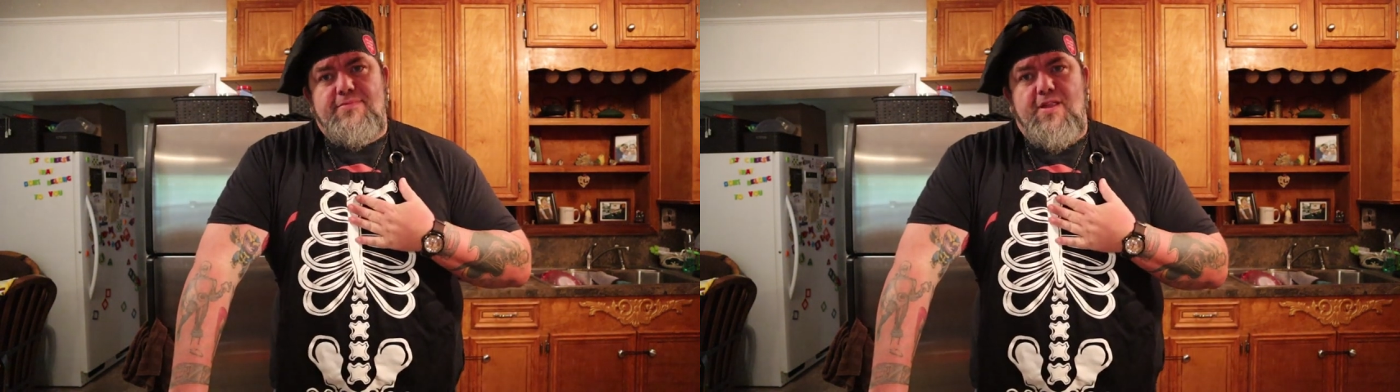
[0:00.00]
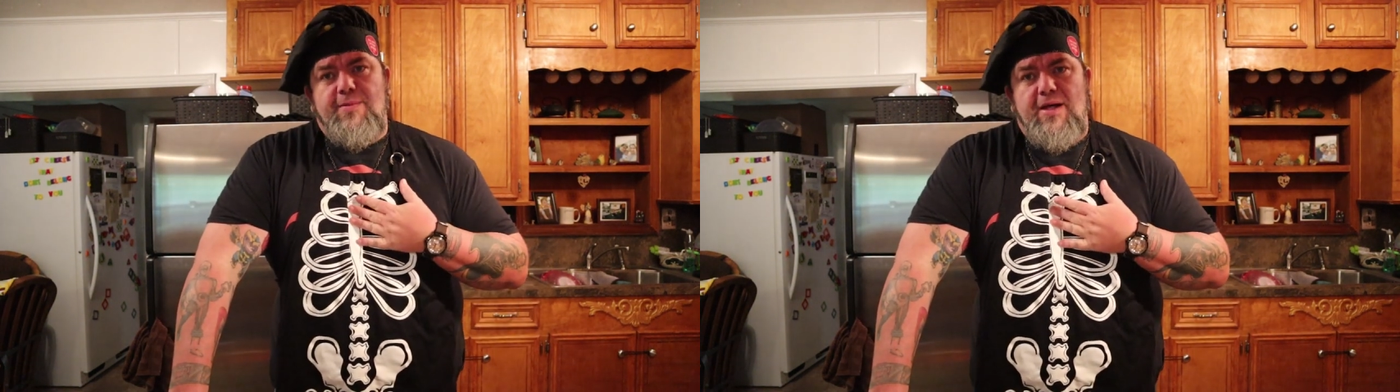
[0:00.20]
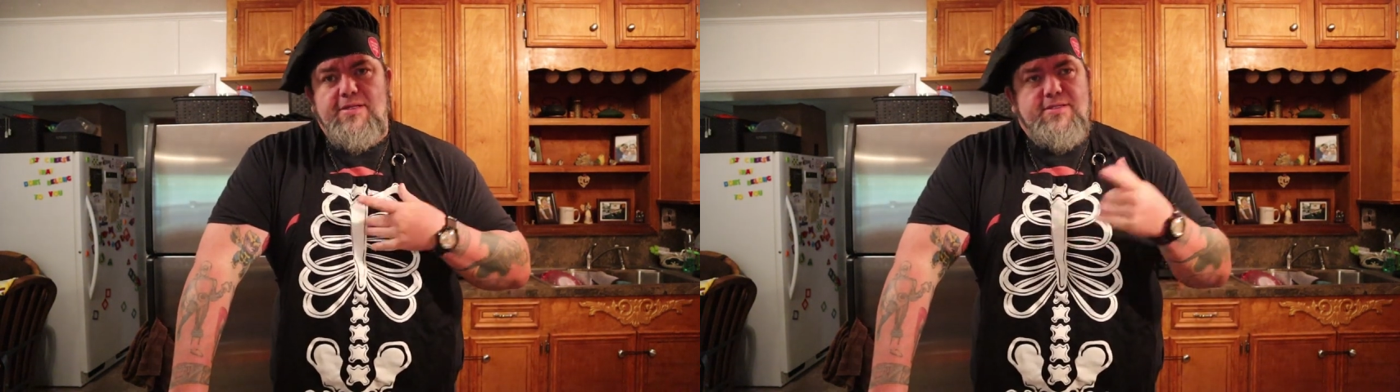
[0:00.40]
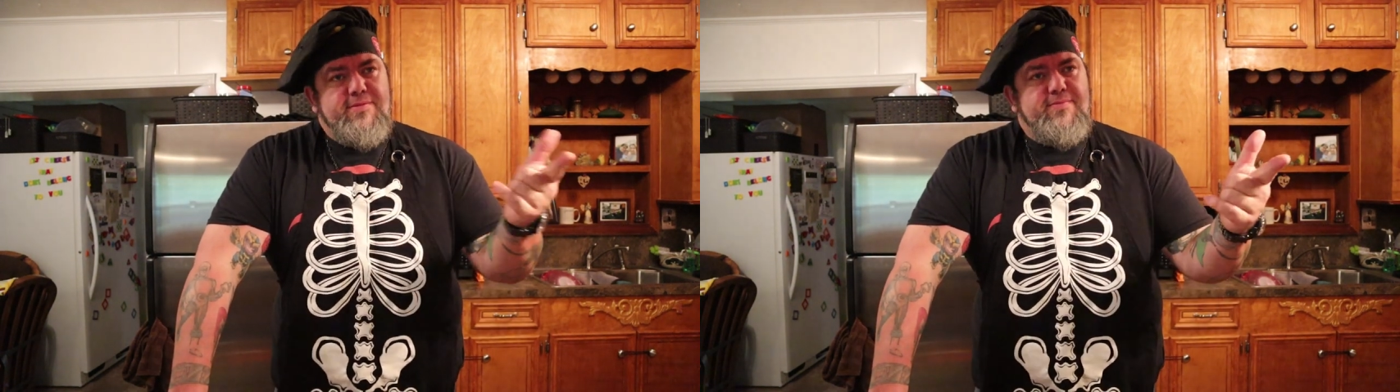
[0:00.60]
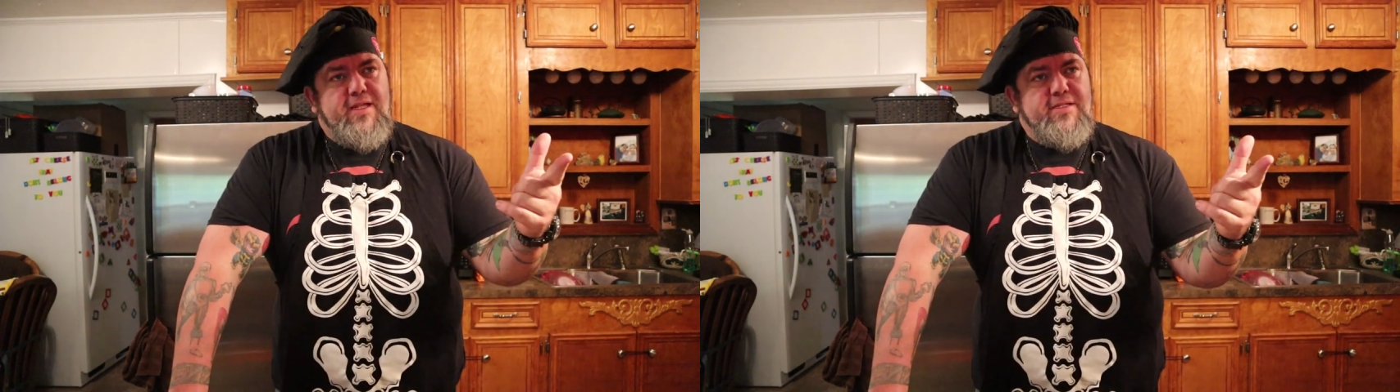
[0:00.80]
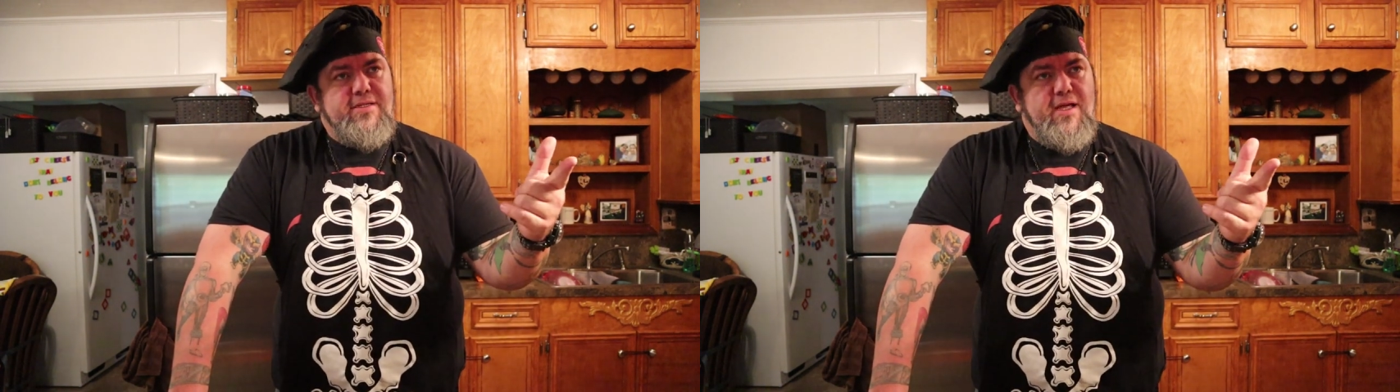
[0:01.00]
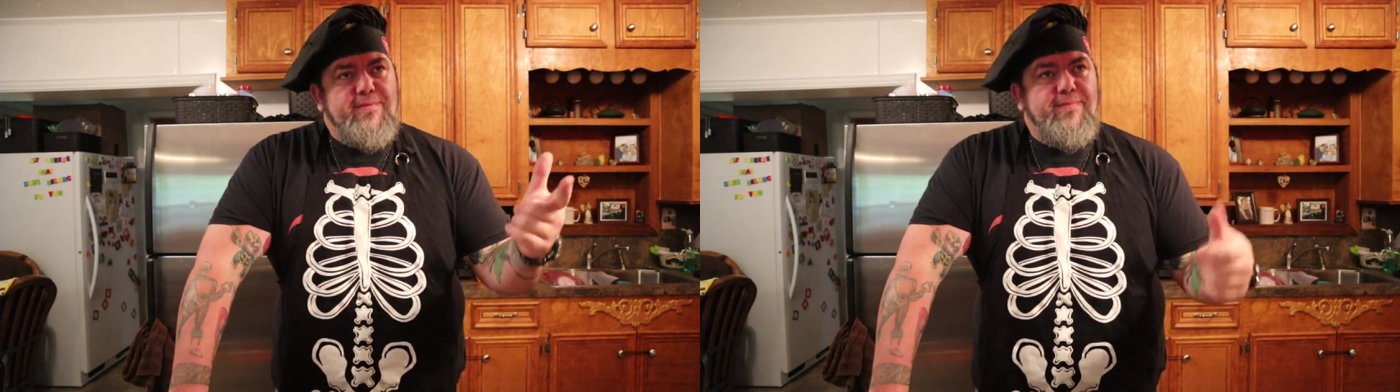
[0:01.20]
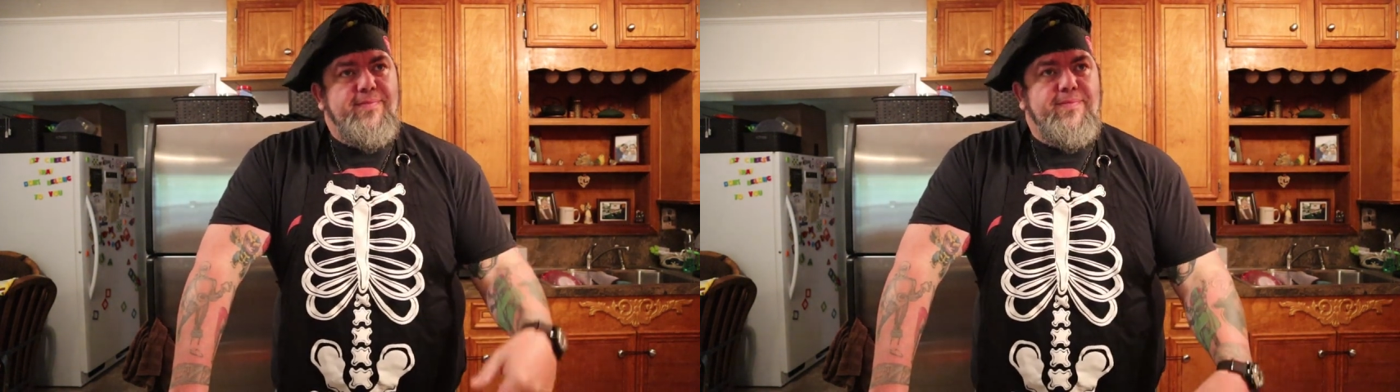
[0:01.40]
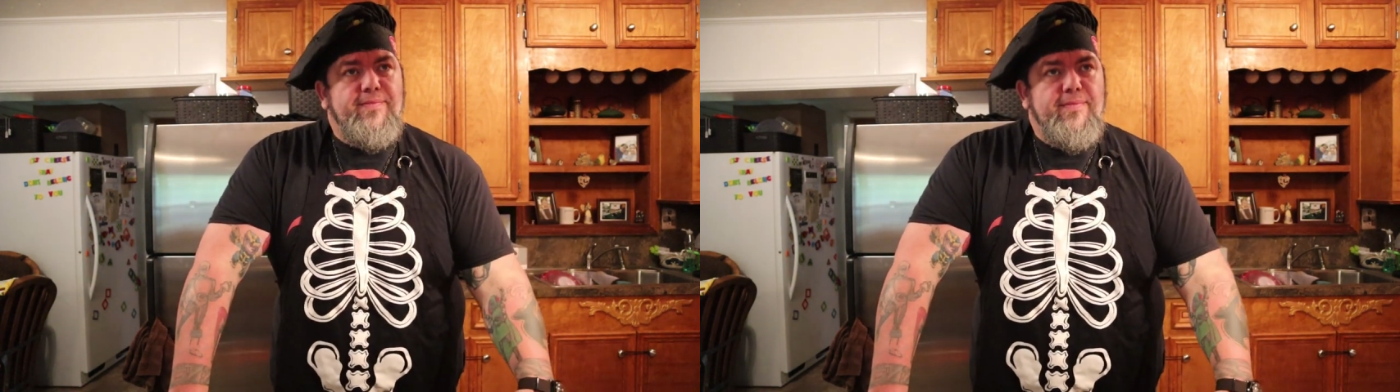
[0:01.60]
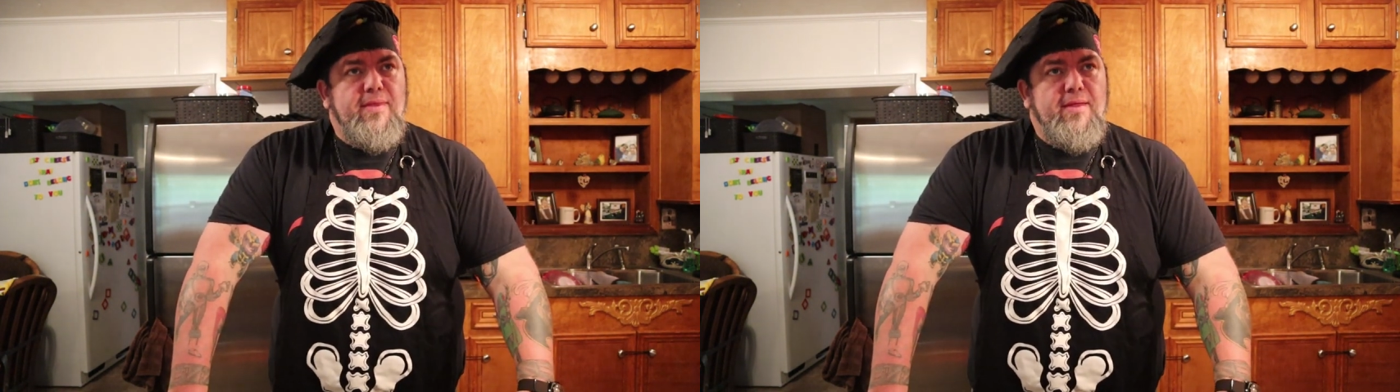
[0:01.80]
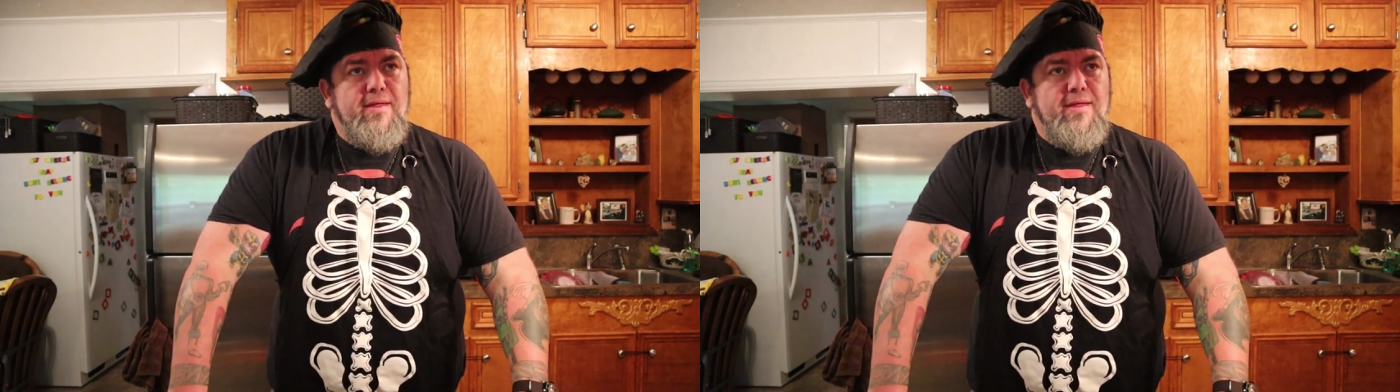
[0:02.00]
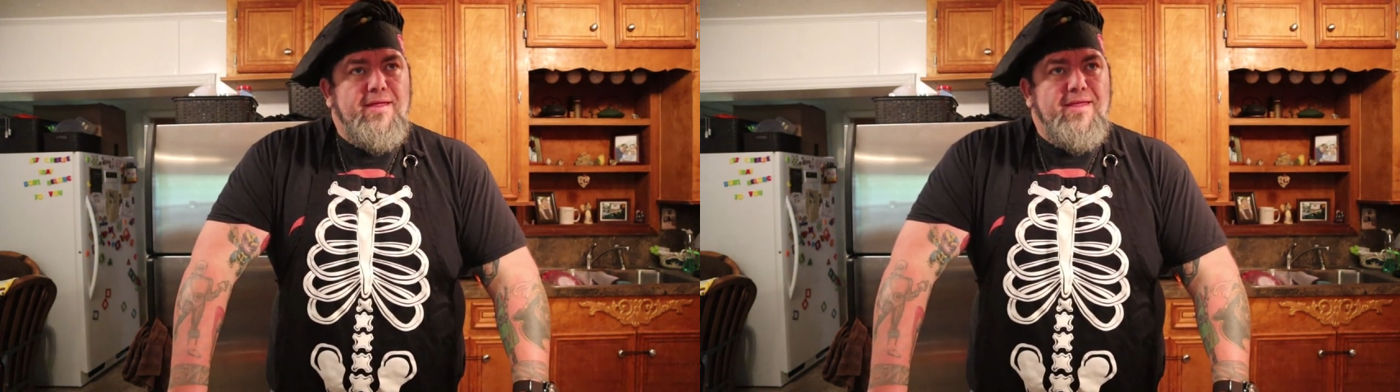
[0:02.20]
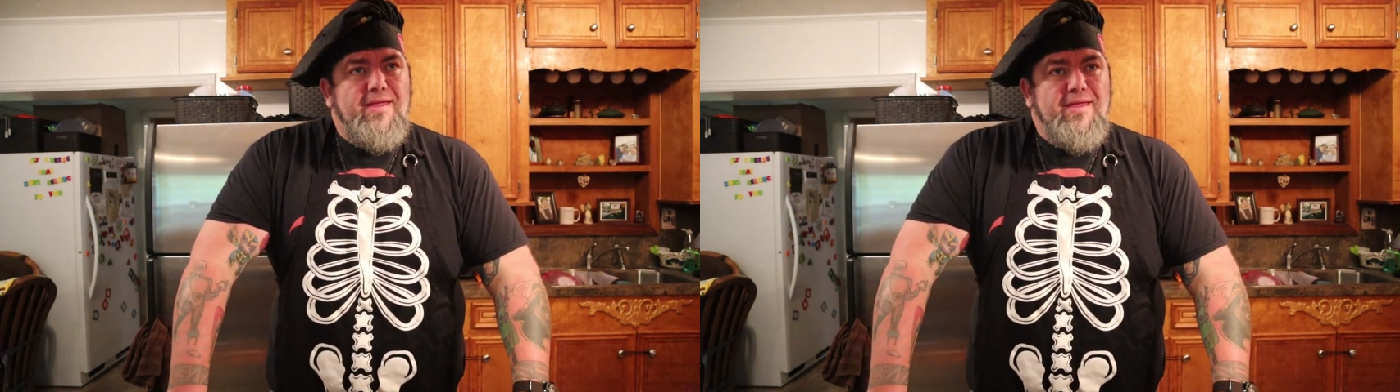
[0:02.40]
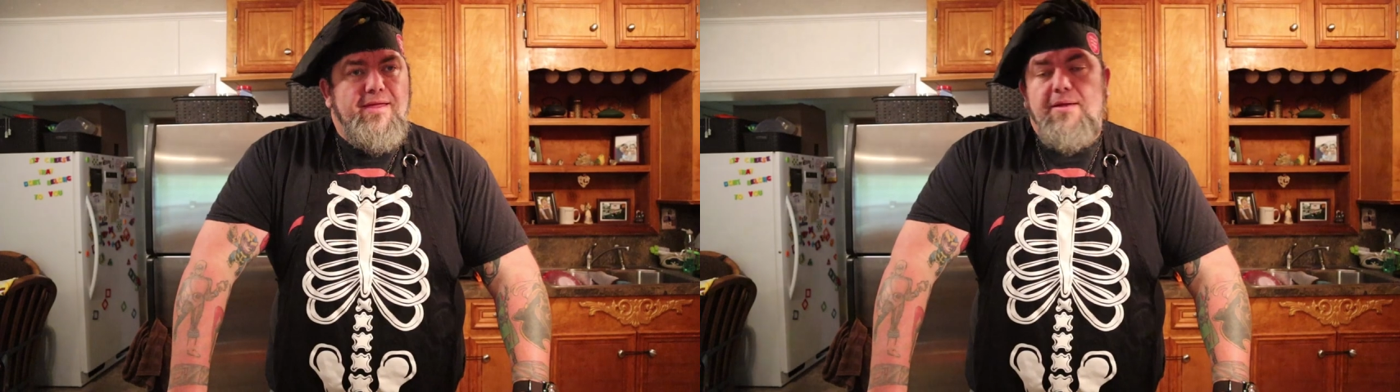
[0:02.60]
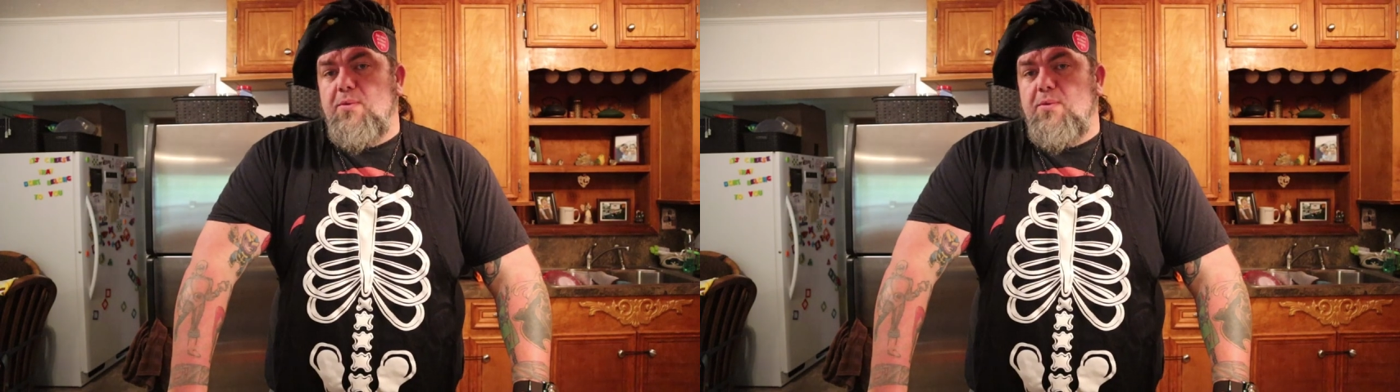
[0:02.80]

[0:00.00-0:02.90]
I'm Oz, that's Jack. Way over here.